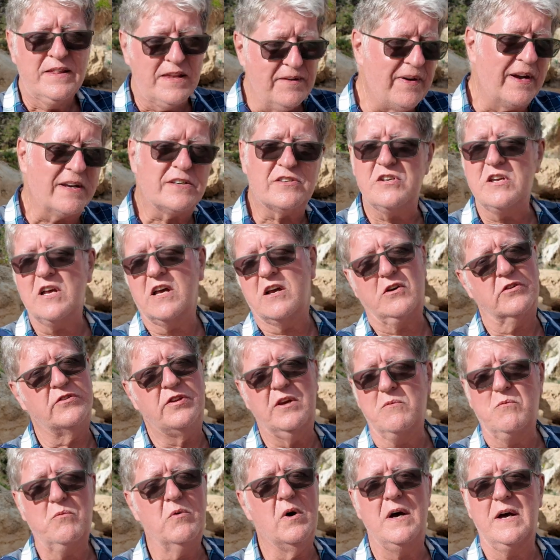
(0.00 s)
They've actually
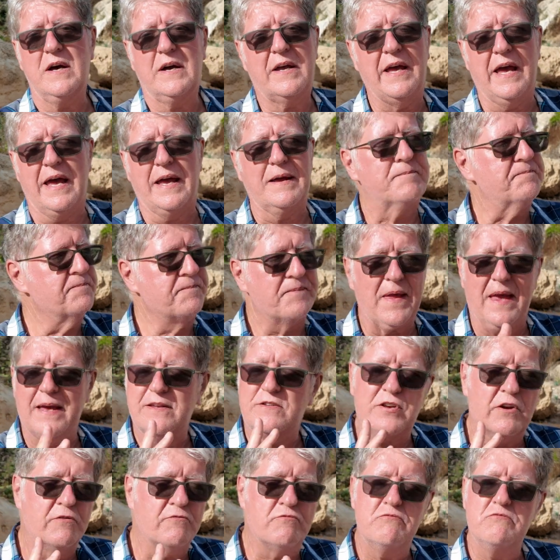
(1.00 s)
got it working.
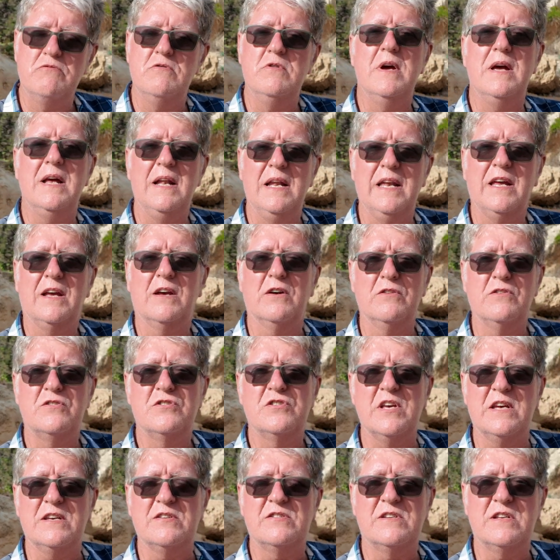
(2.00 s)
It's a really
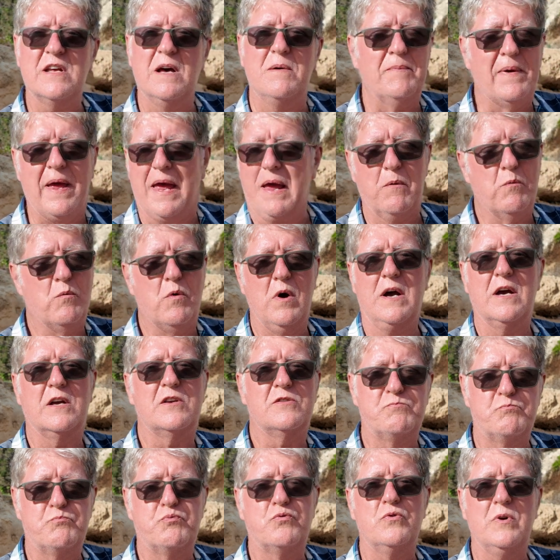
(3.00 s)
good system, it
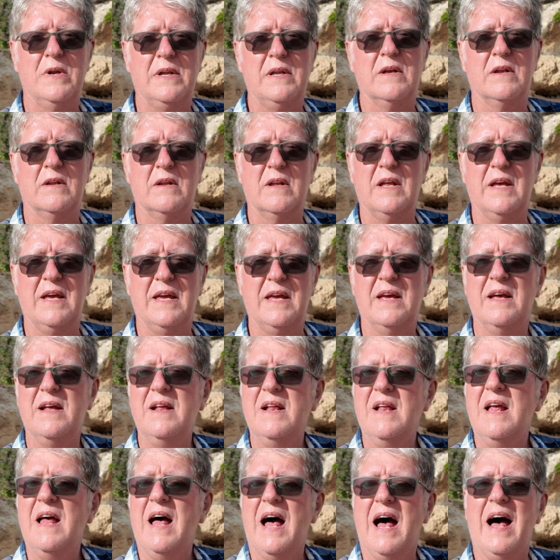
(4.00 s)
works brilliantly.
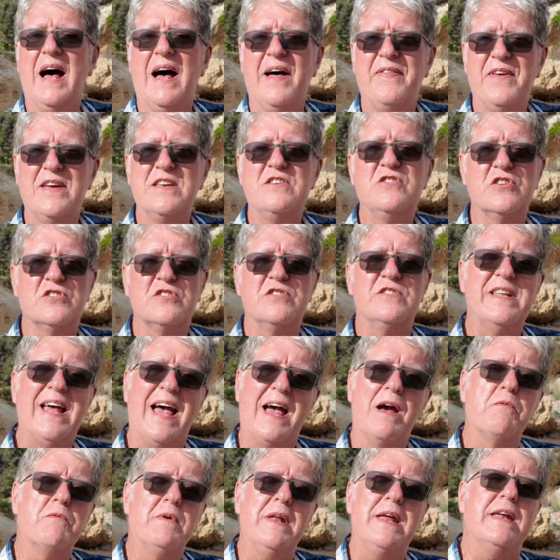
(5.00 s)
Uh, they just
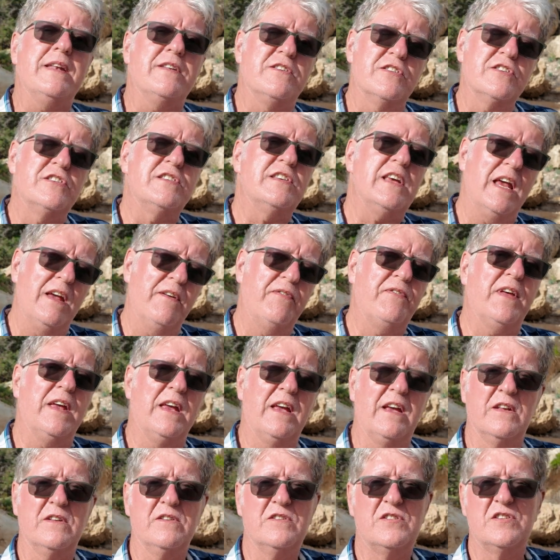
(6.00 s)
now need to see if
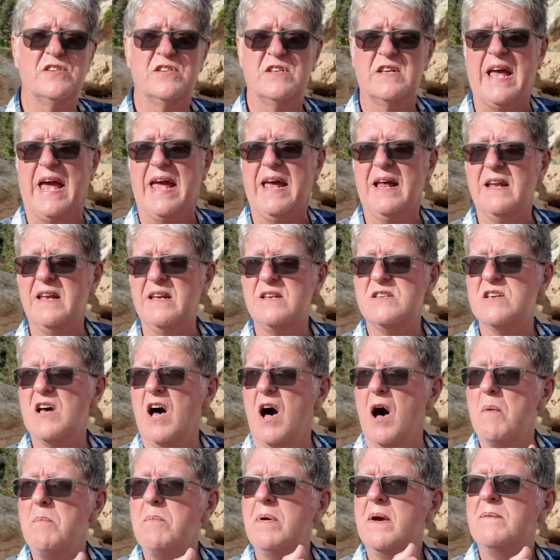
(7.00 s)
they can scale it
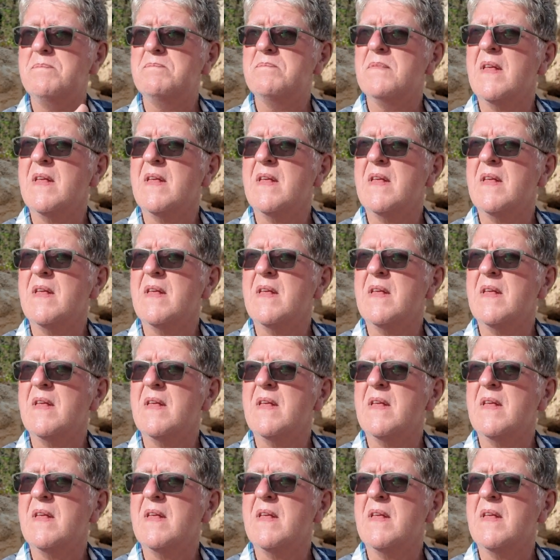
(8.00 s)
up.